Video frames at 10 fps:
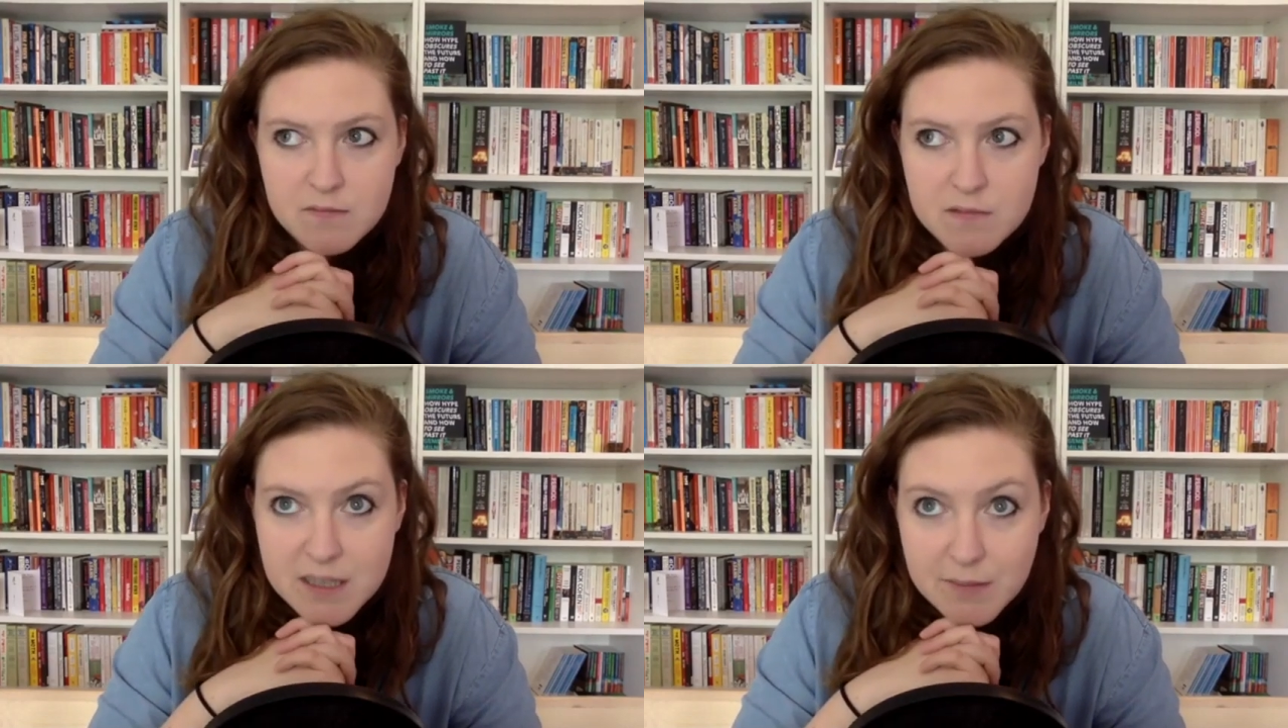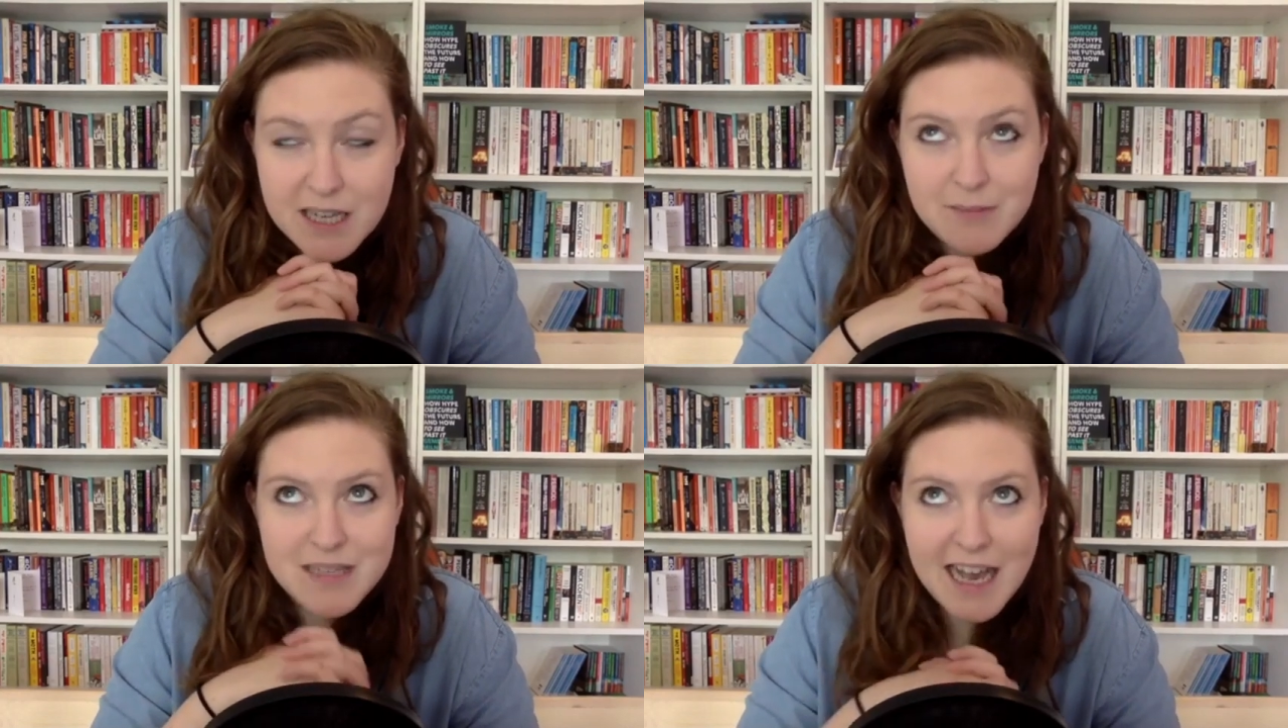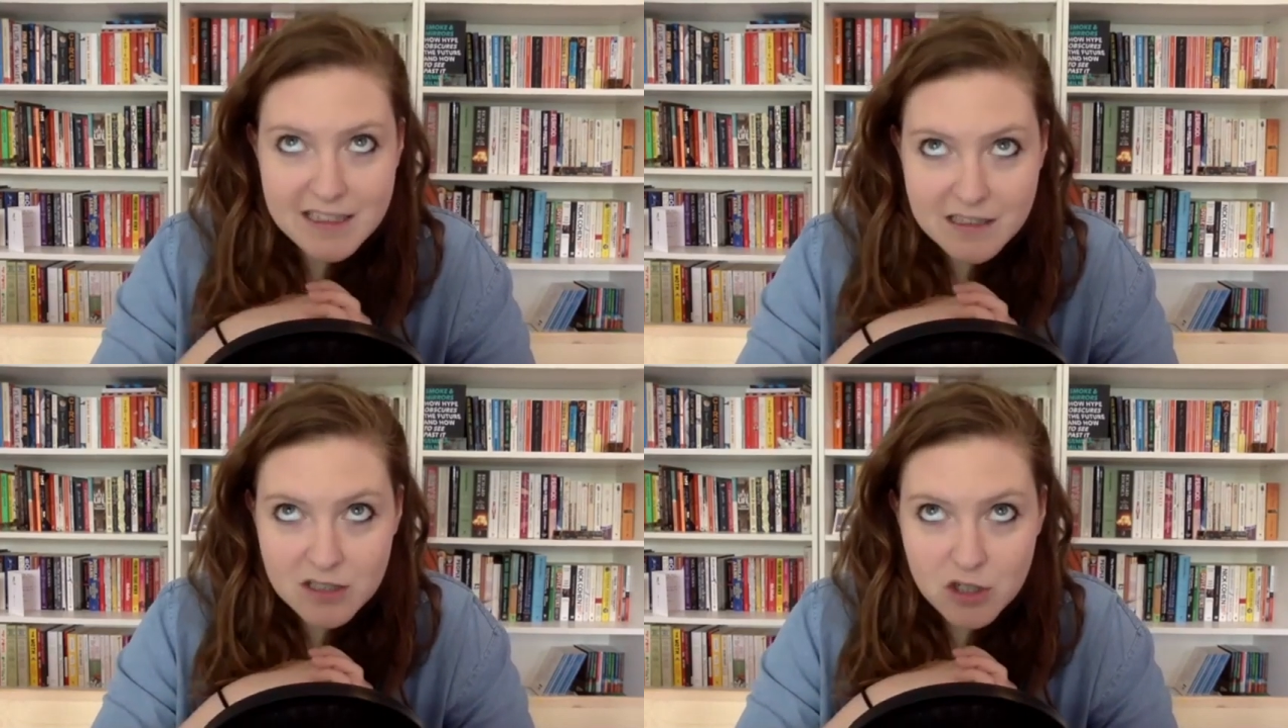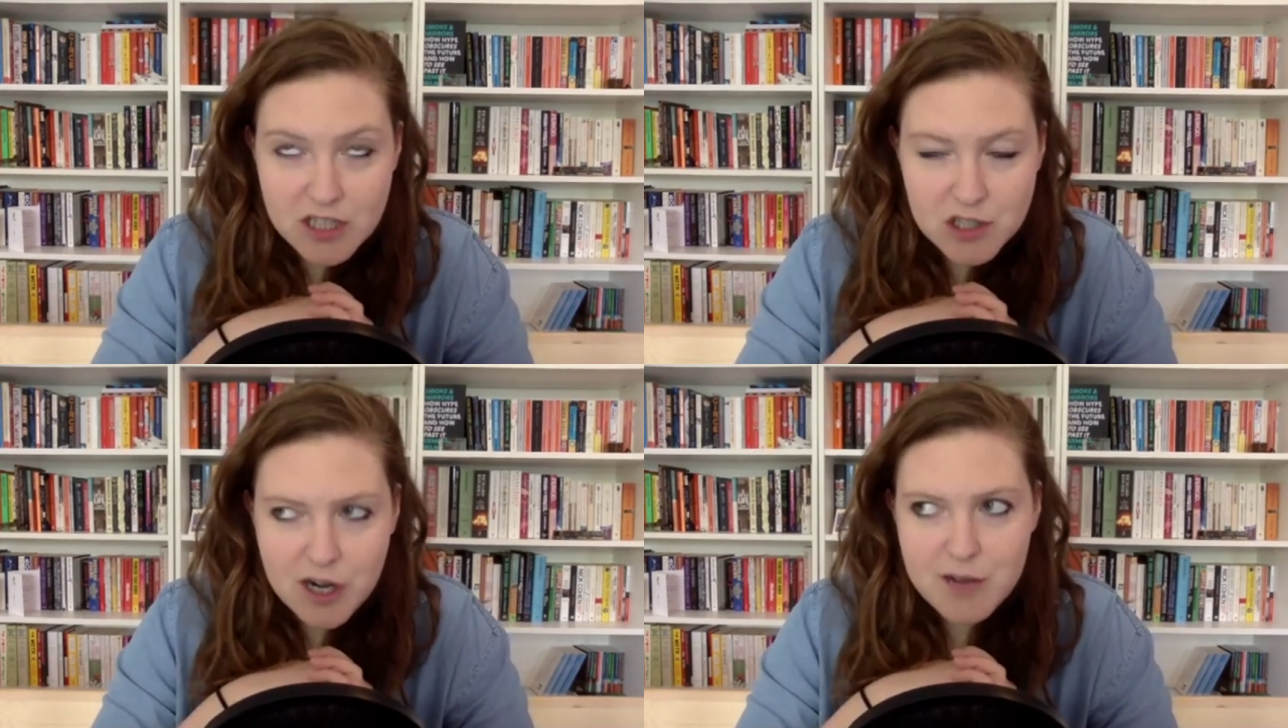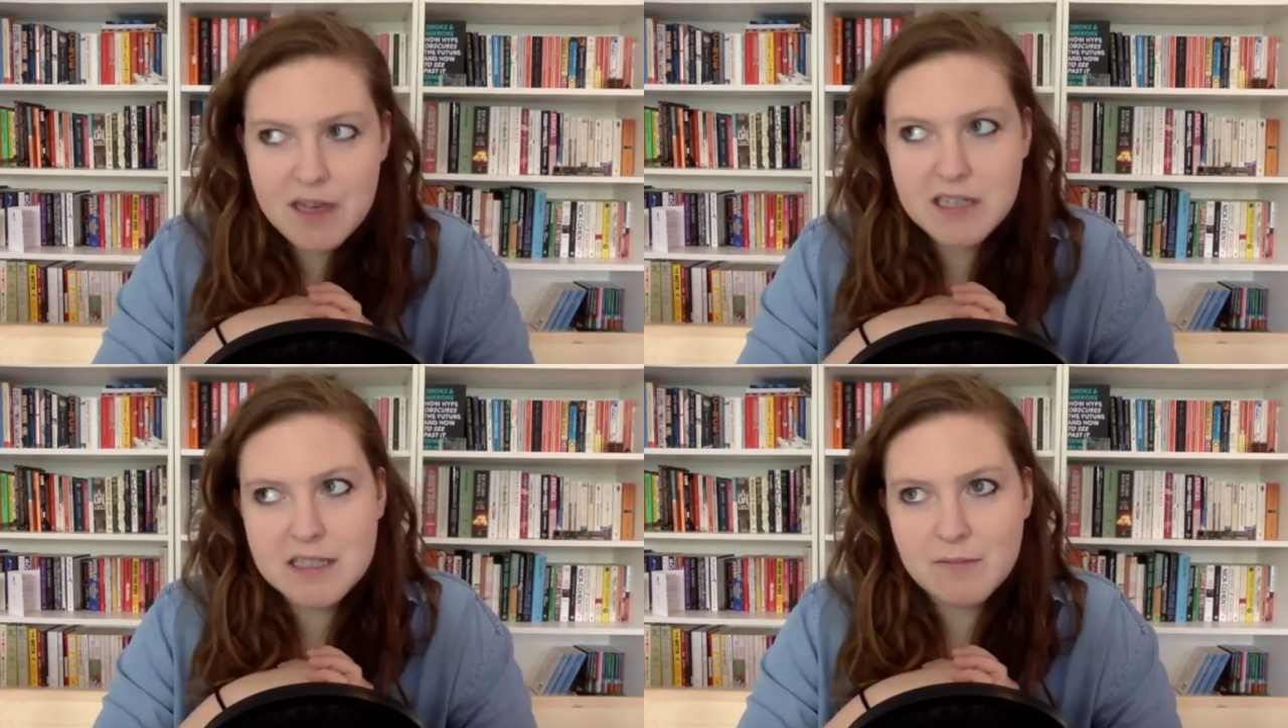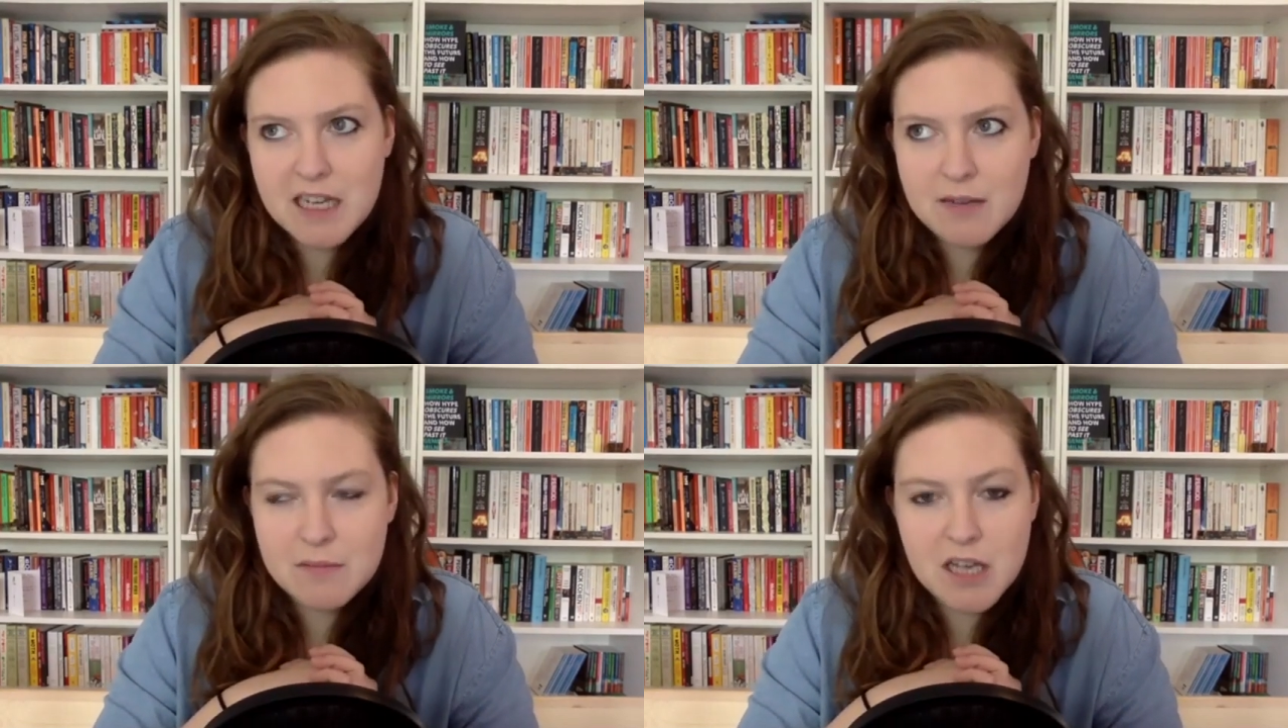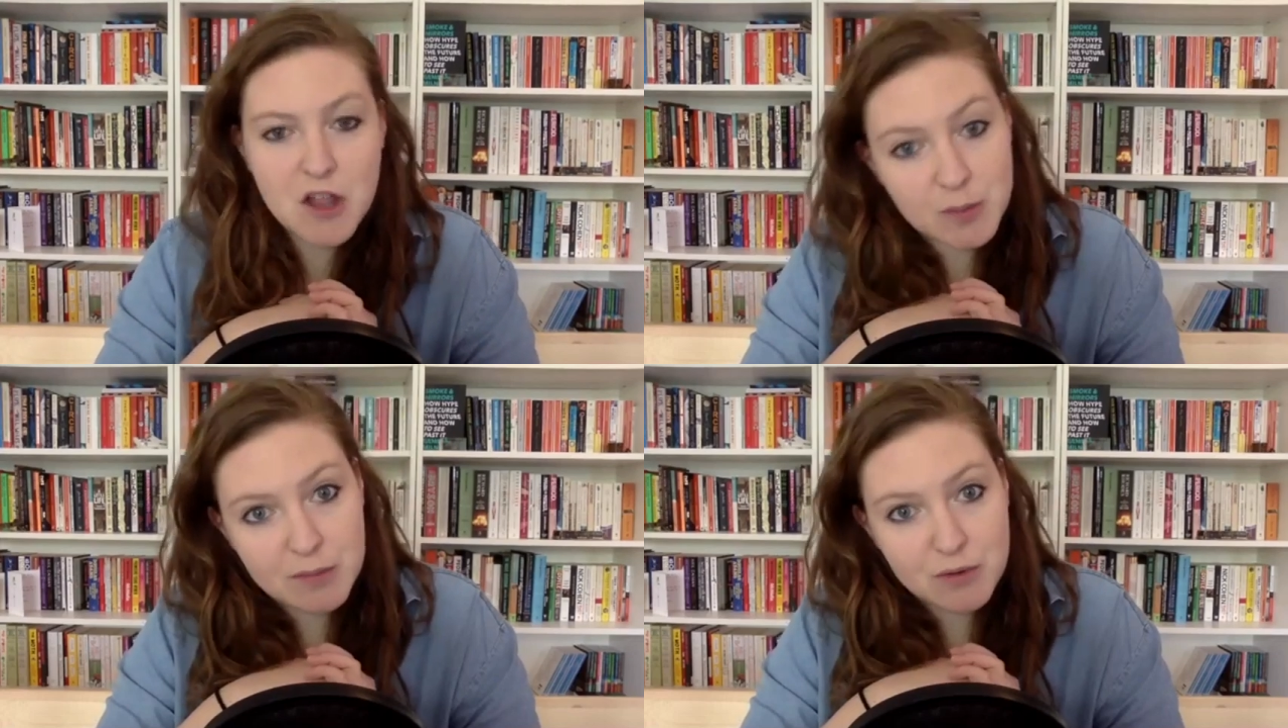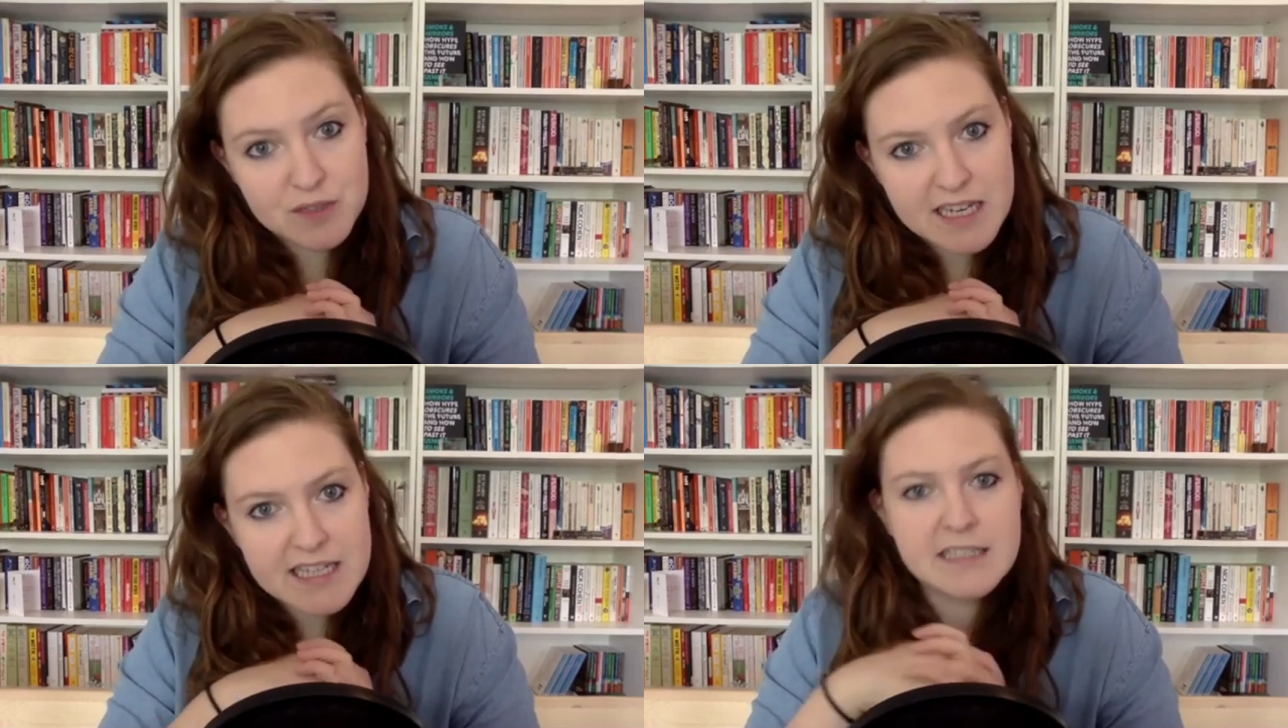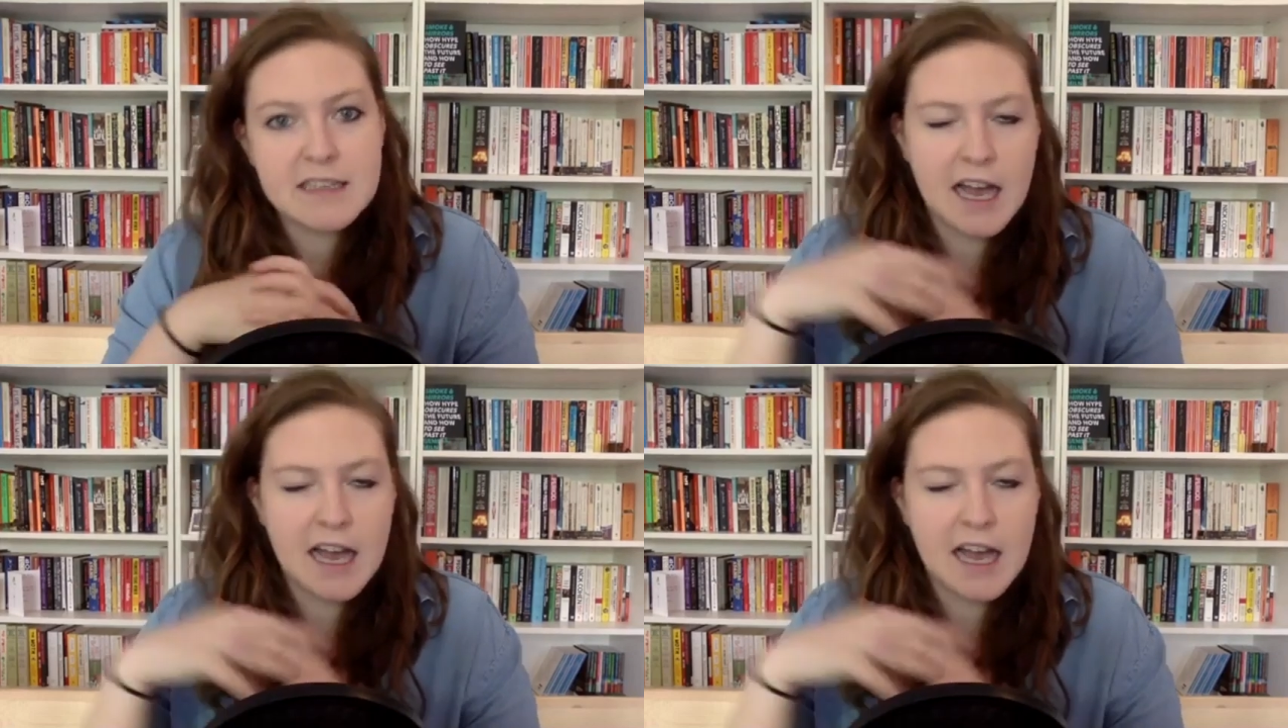sometimes I did the transcribing, sometimes other people did.